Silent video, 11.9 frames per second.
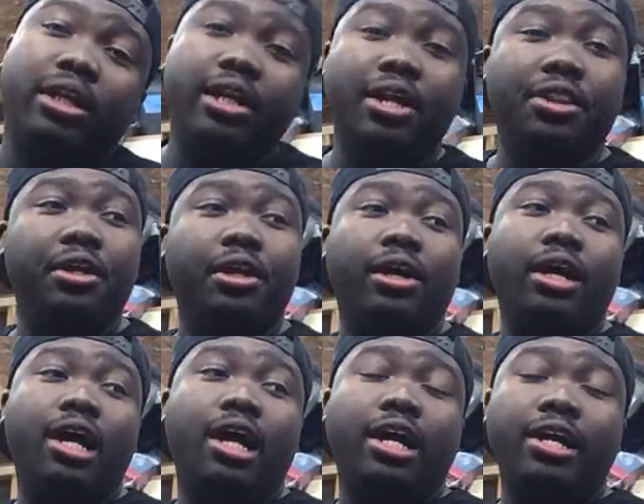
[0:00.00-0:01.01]
another
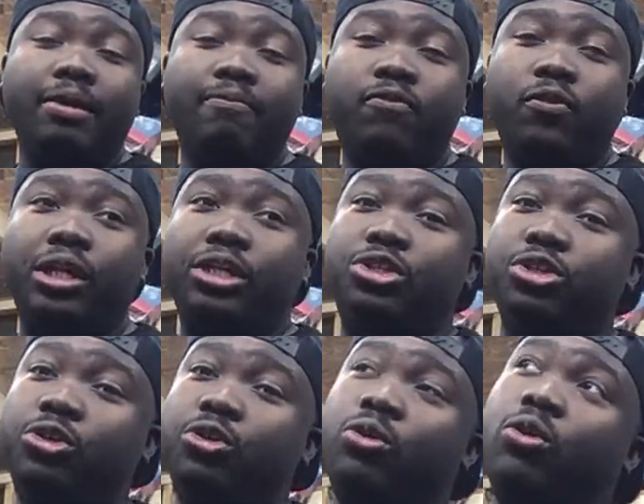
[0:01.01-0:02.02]

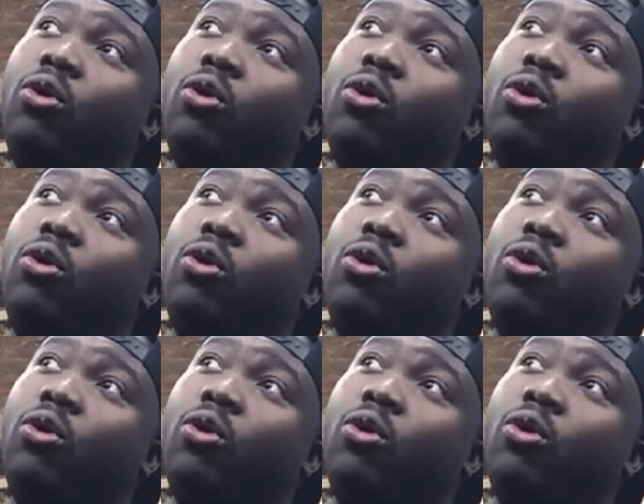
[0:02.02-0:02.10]
M42,